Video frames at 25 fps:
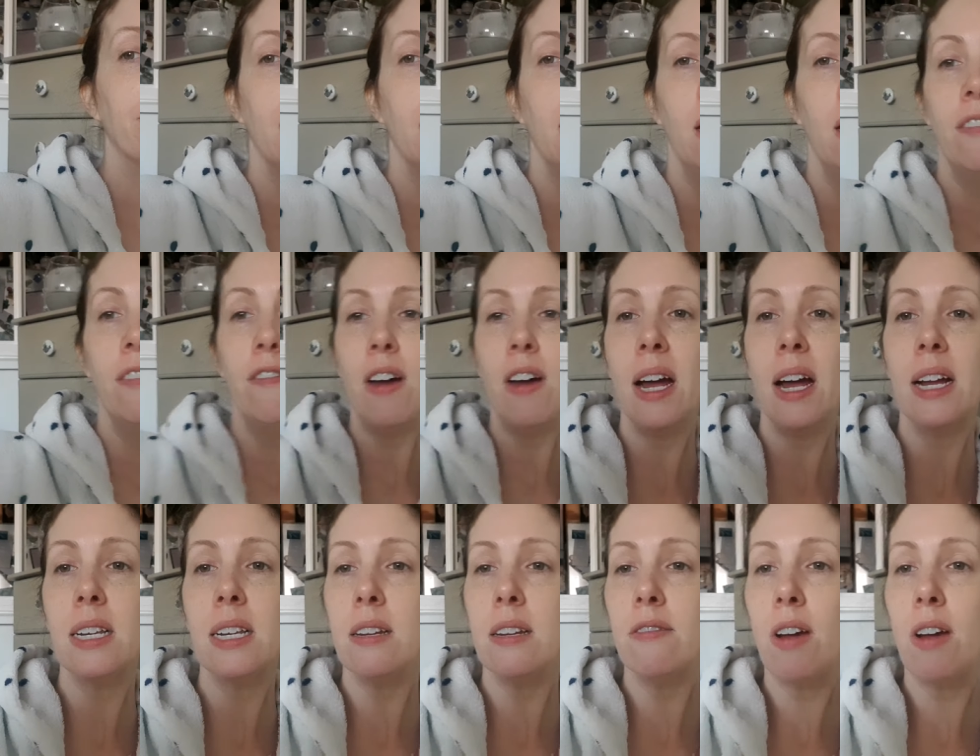In
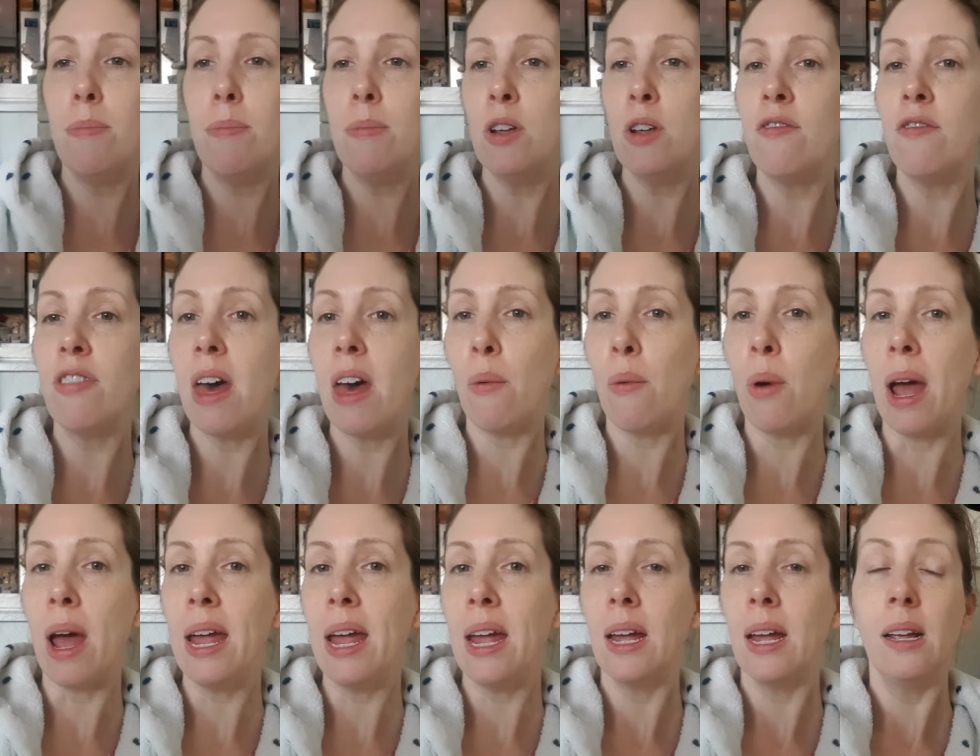fact, if I move that
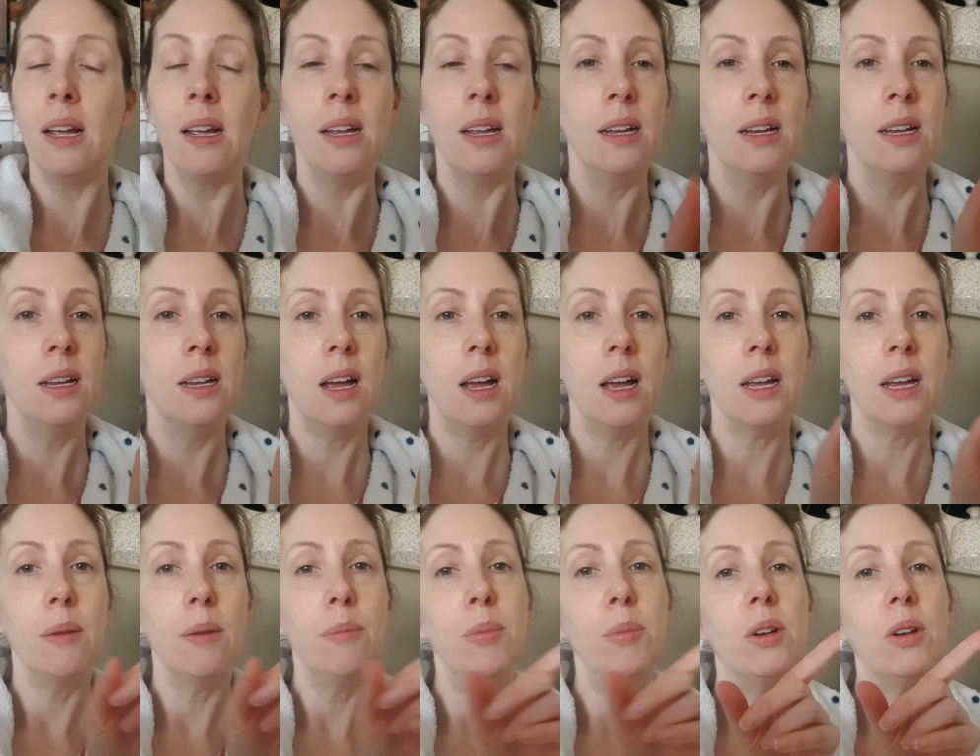way, I
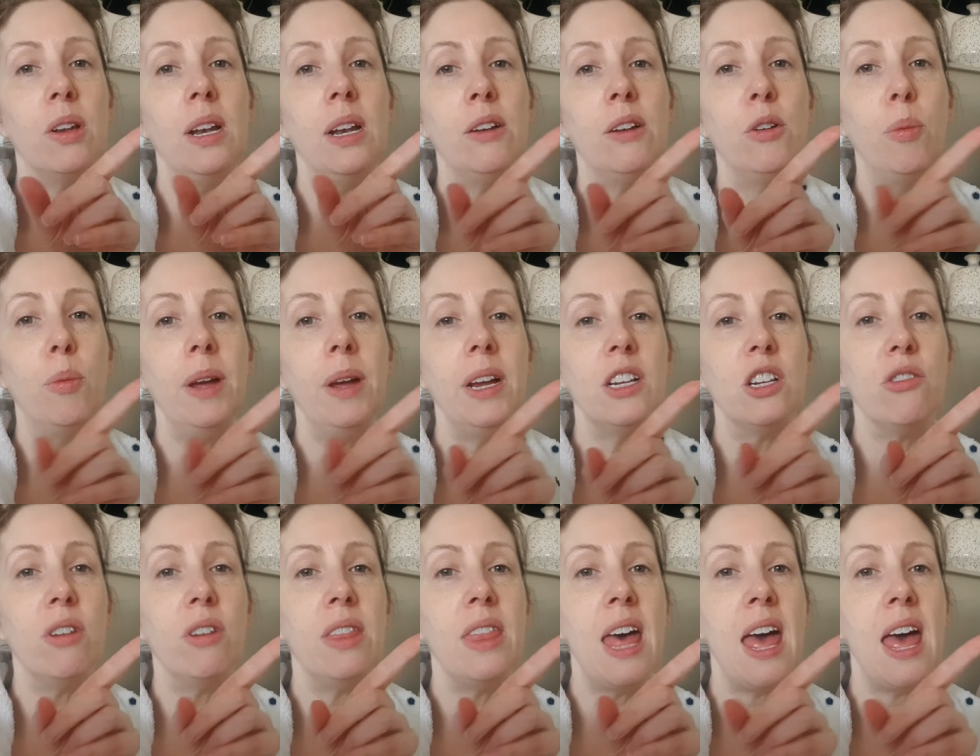can put a little
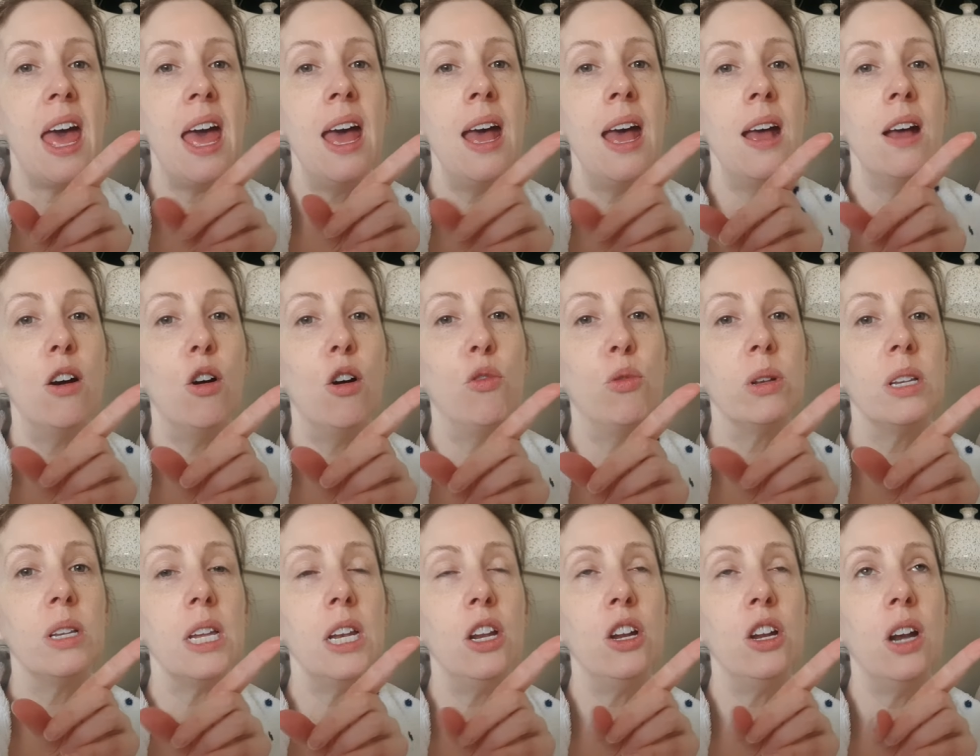picture in there of
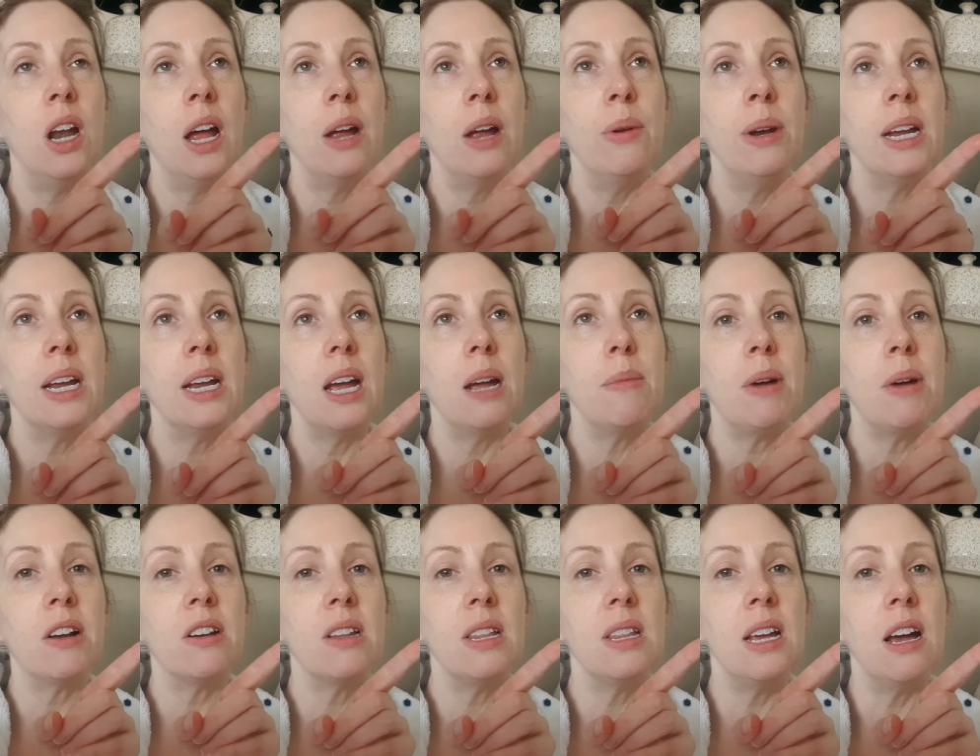what it looked like when it came
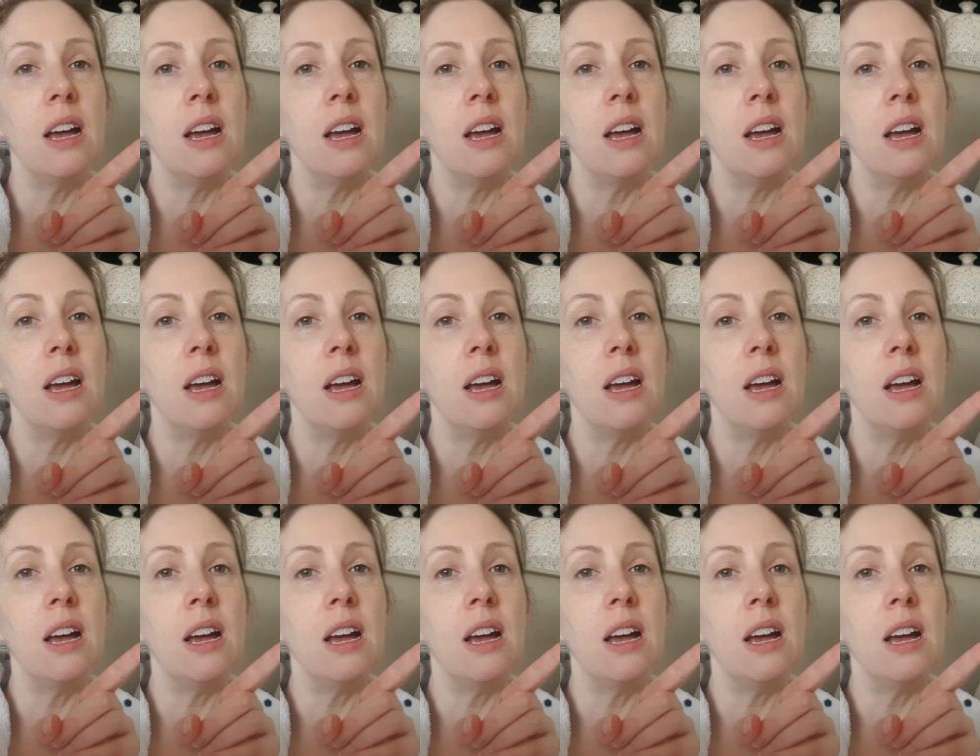out of